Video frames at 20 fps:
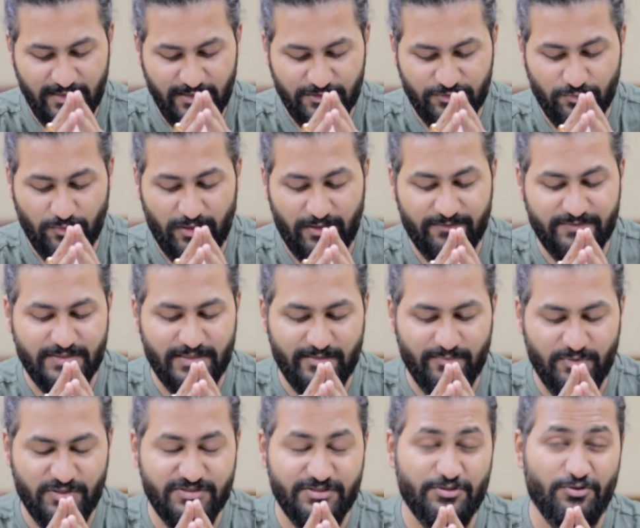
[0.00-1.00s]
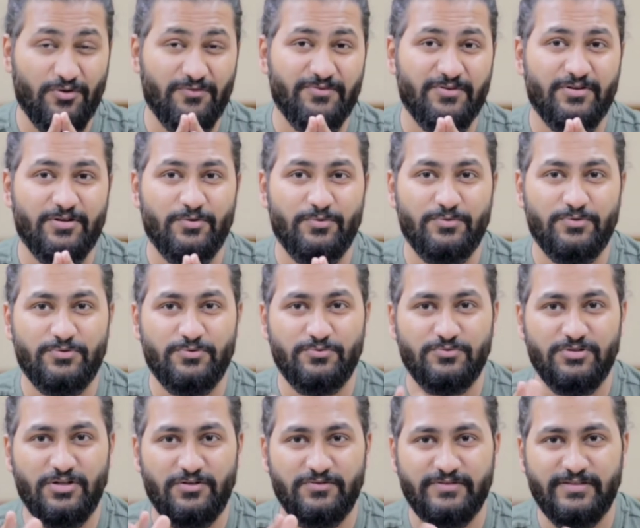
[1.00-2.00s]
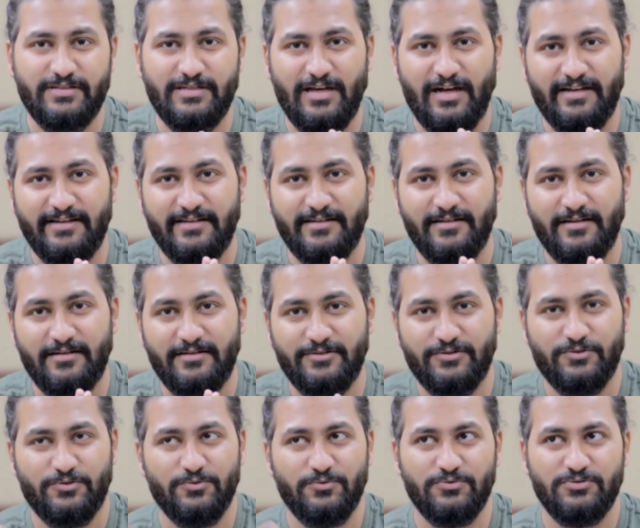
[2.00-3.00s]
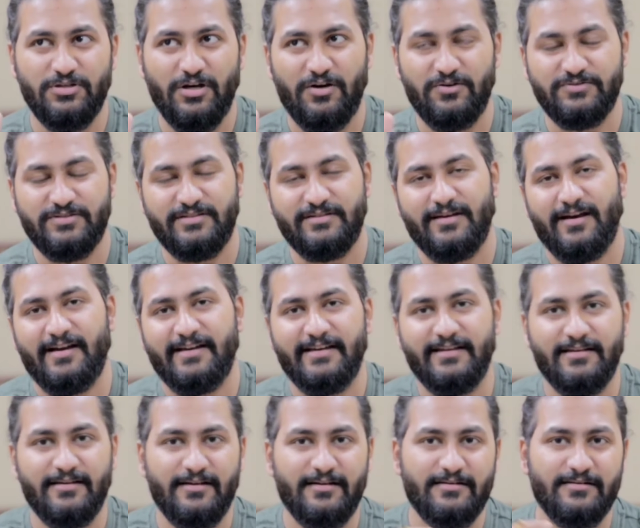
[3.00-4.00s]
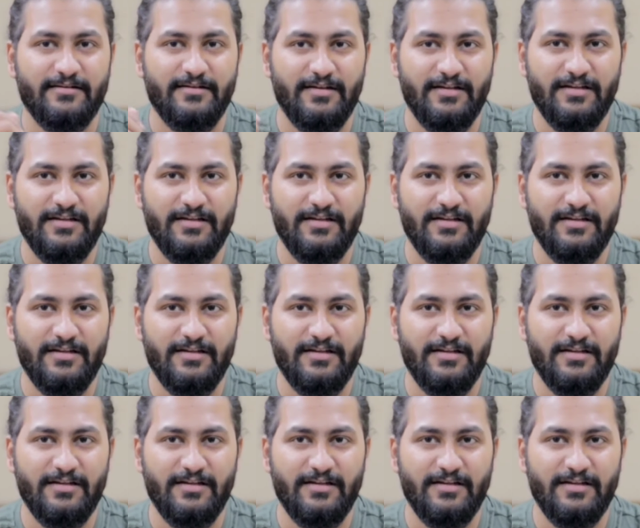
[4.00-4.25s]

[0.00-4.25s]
So I have set a budget of around 2000 INR,